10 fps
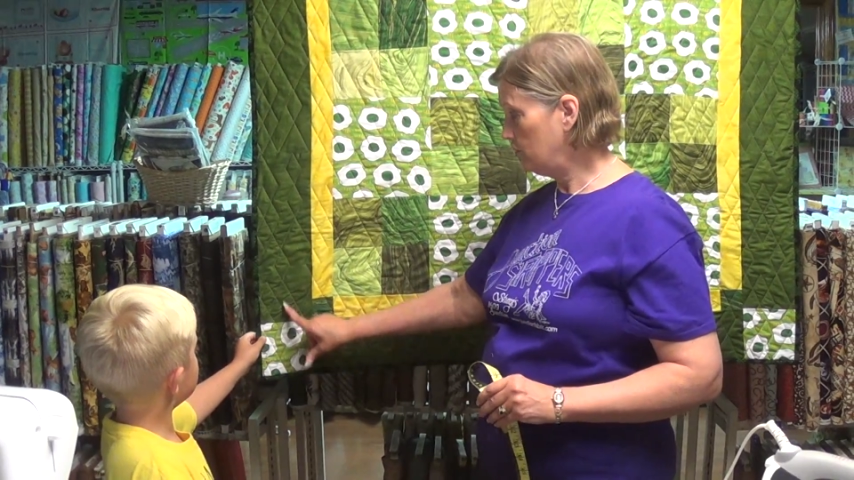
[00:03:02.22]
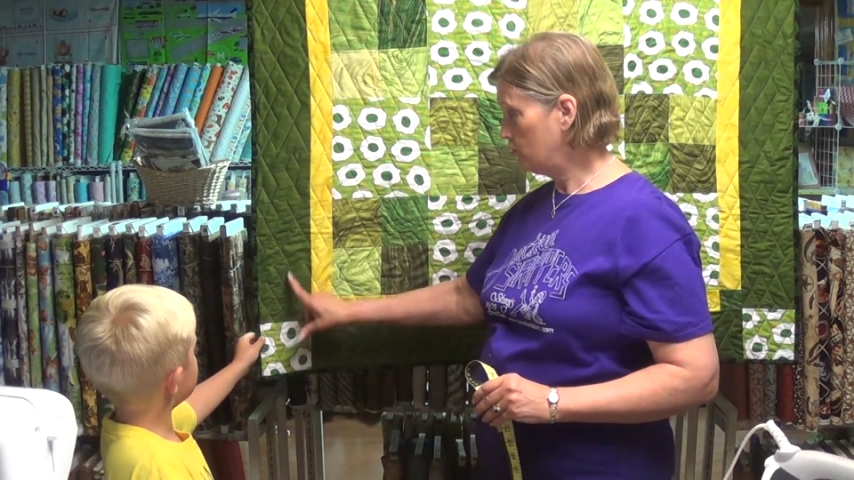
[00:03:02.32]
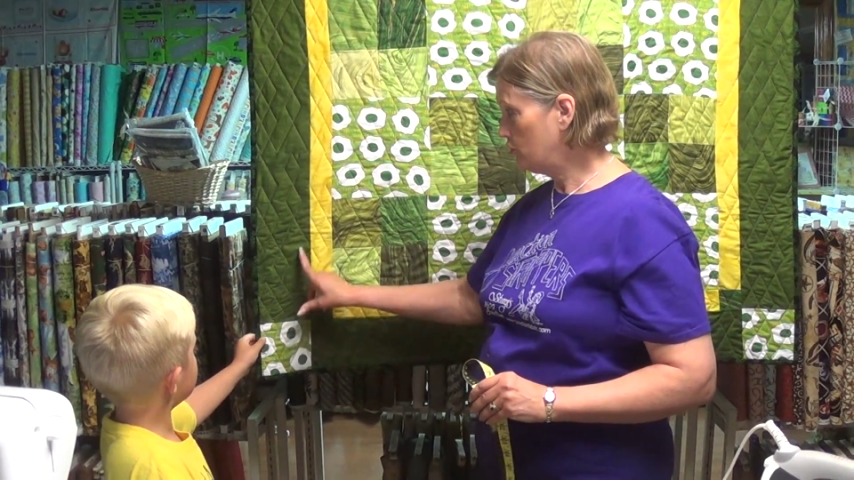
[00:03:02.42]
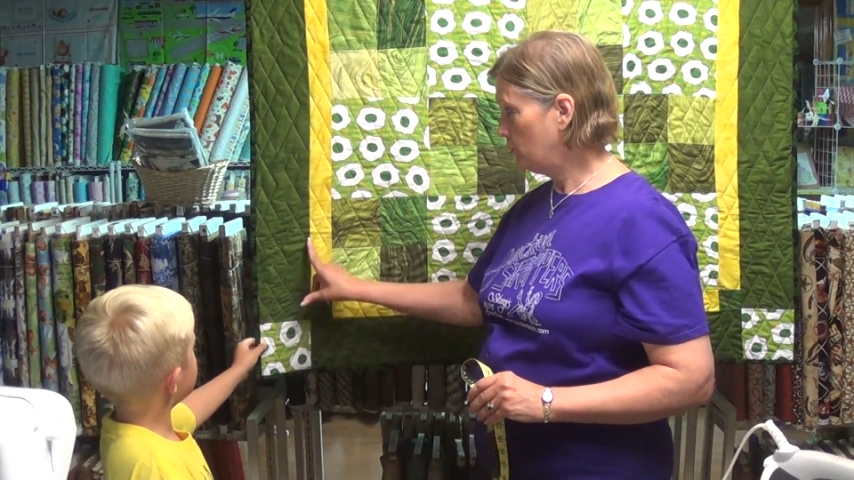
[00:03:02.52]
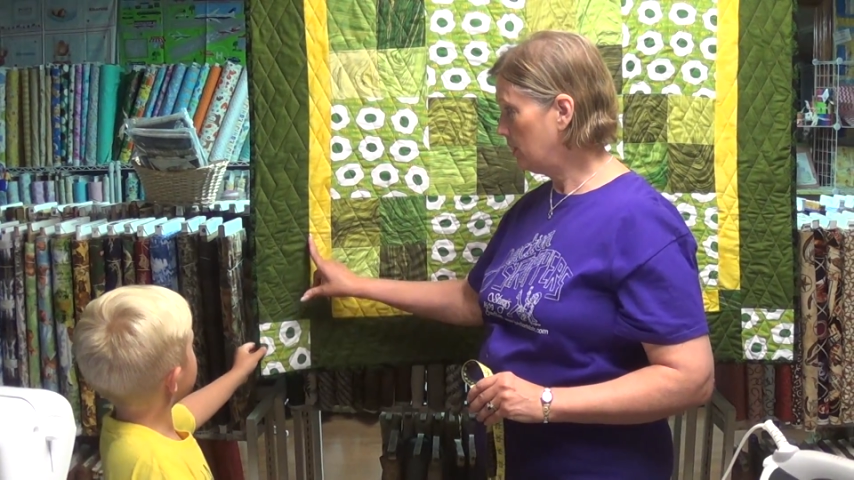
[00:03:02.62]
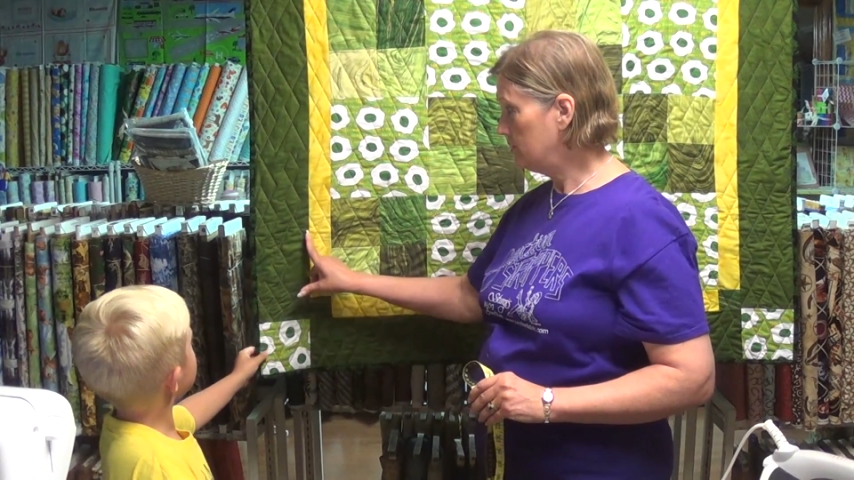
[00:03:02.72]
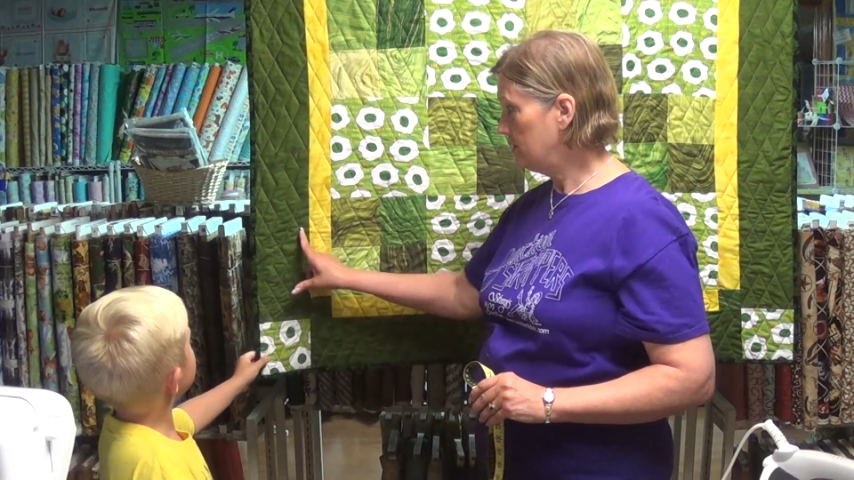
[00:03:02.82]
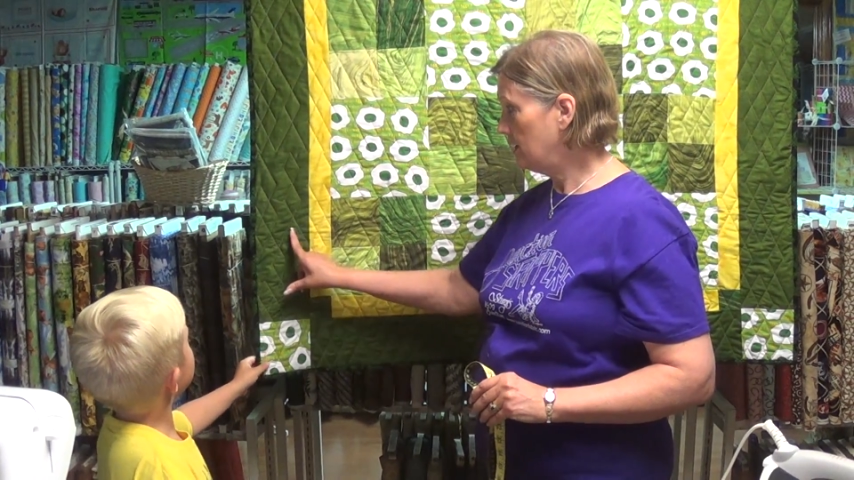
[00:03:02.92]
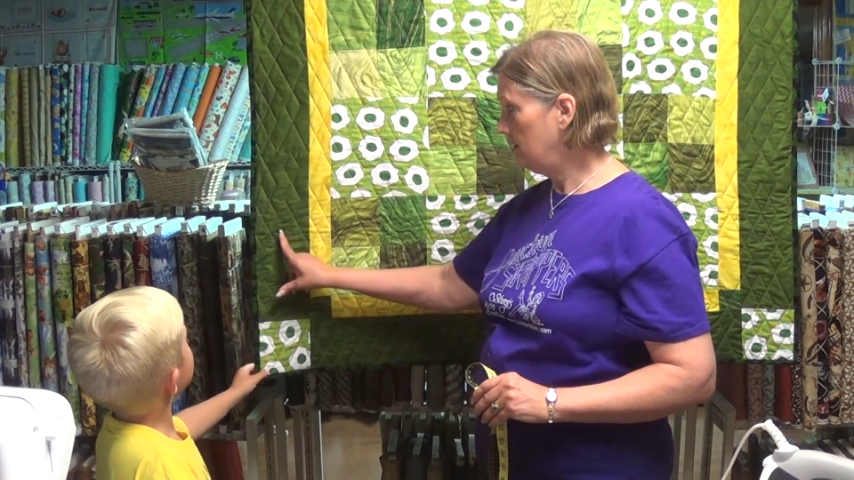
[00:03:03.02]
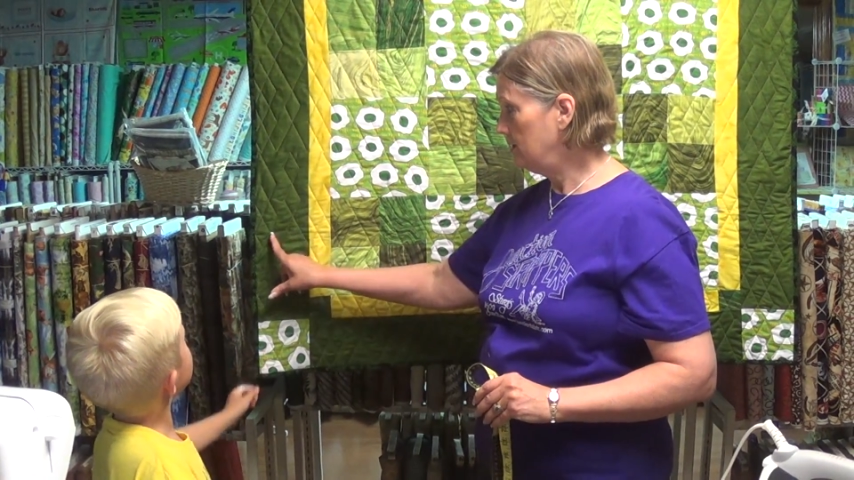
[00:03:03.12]
inch
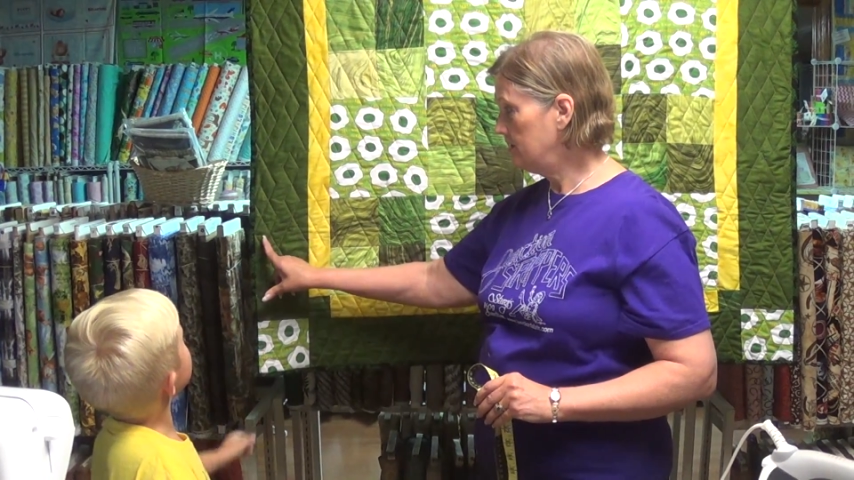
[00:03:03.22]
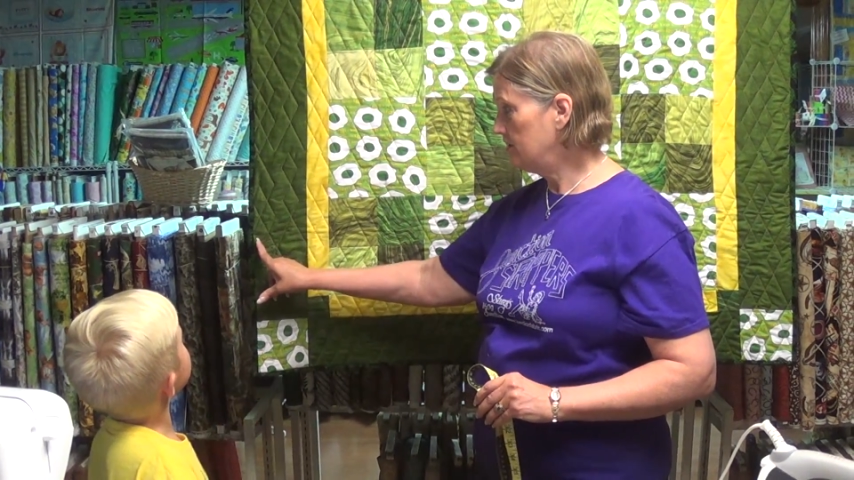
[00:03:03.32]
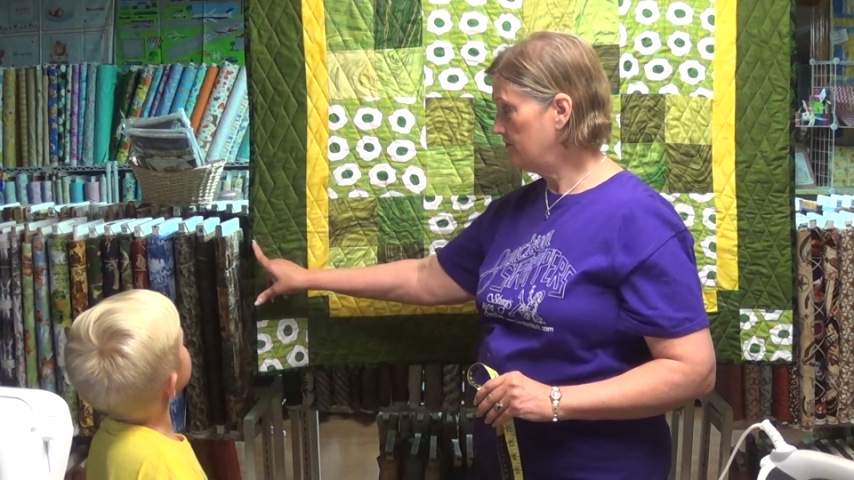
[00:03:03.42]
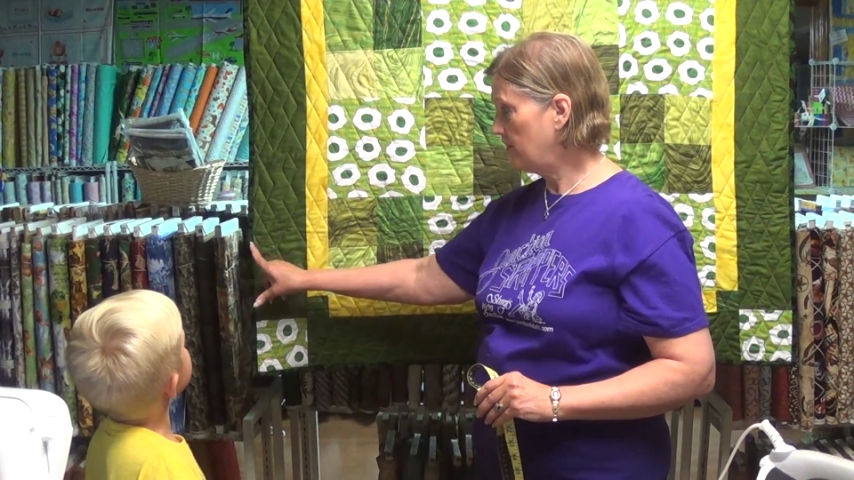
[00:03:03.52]
squares, and this is